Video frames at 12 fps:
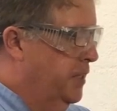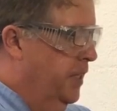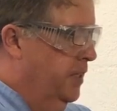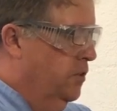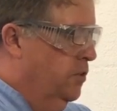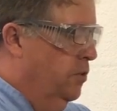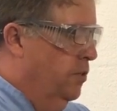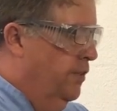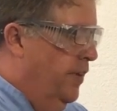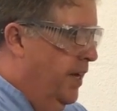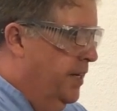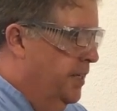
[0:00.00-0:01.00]
Technical have
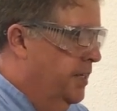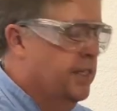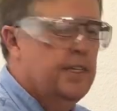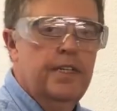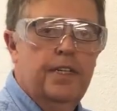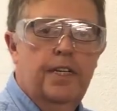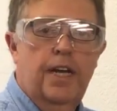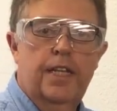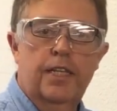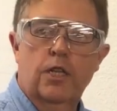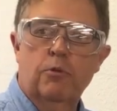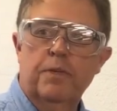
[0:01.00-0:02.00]
added a
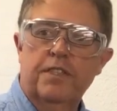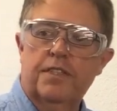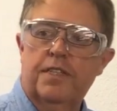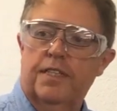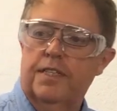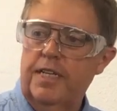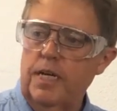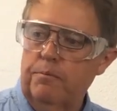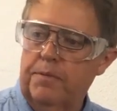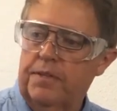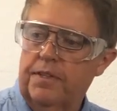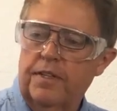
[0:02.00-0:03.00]
little bit to the
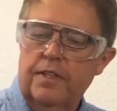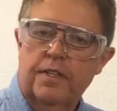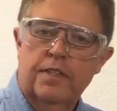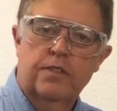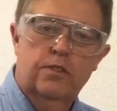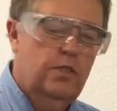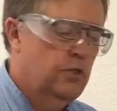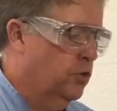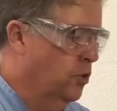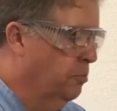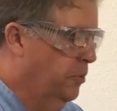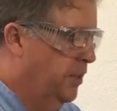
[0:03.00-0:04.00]
depth. So
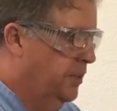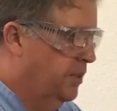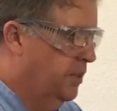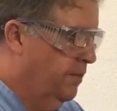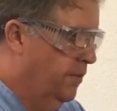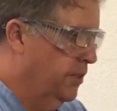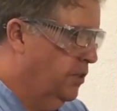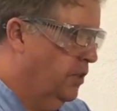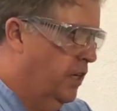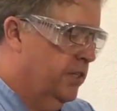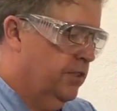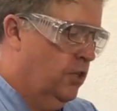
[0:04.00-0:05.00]
drill presses of this
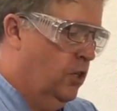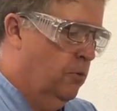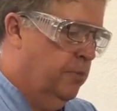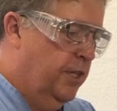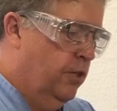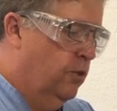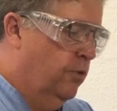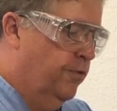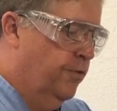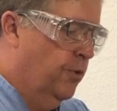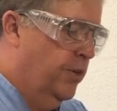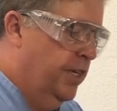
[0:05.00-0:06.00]
size are commonly called
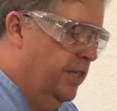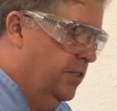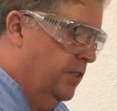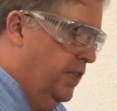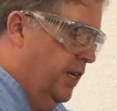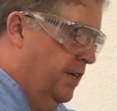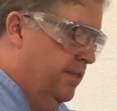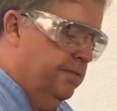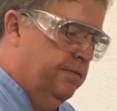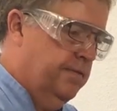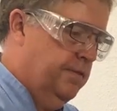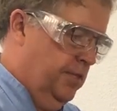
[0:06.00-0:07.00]
14 inch. They have,
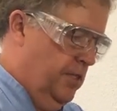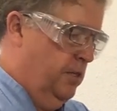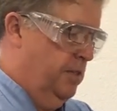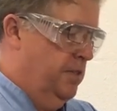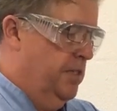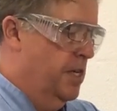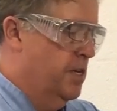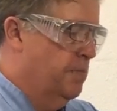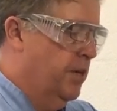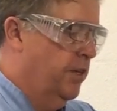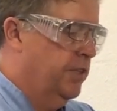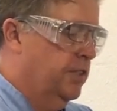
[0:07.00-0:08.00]
in
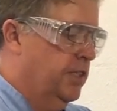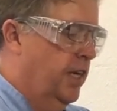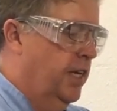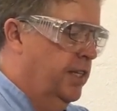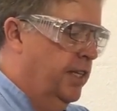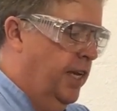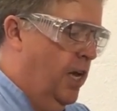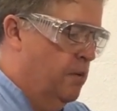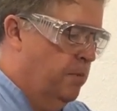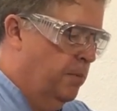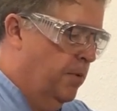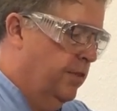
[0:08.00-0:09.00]
American scale, they're
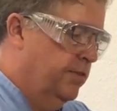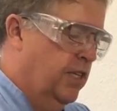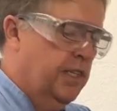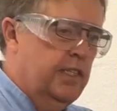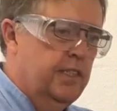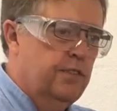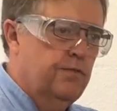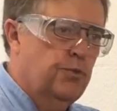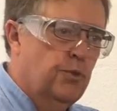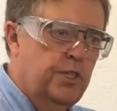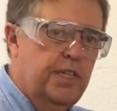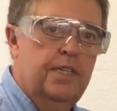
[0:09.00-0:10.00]
capable of something that's
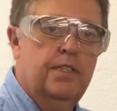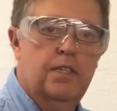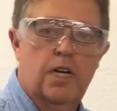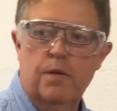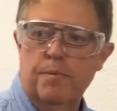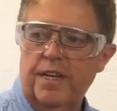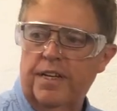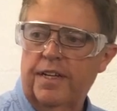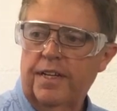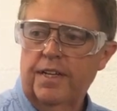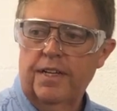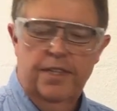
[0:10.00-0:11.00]
14 in diameter.
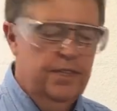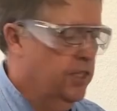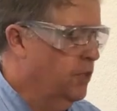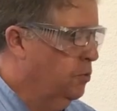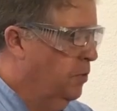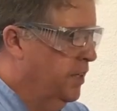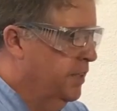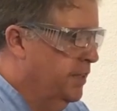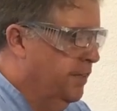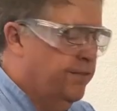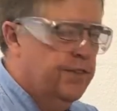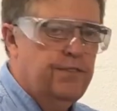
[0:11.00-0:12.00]
This one is
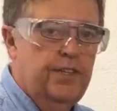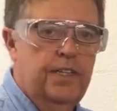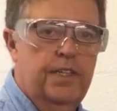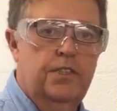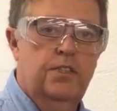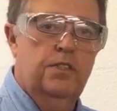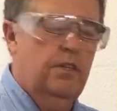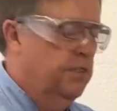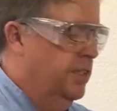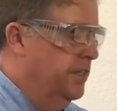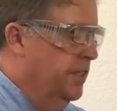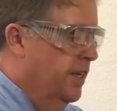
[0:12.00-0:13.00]
a 15 inch, so it
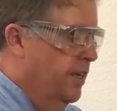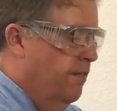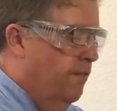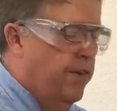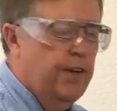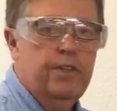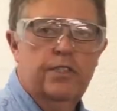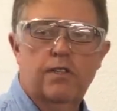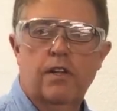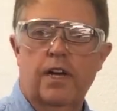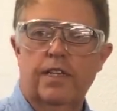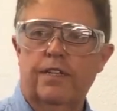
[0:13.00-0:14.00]
is very
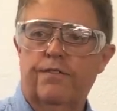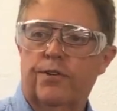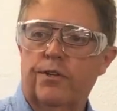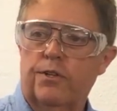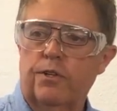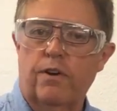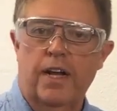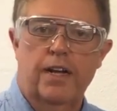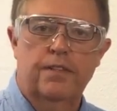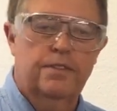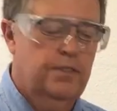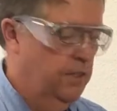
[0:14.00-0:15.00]
slightly further
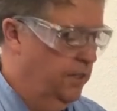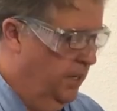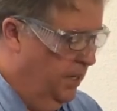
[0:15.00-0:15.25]
out. So,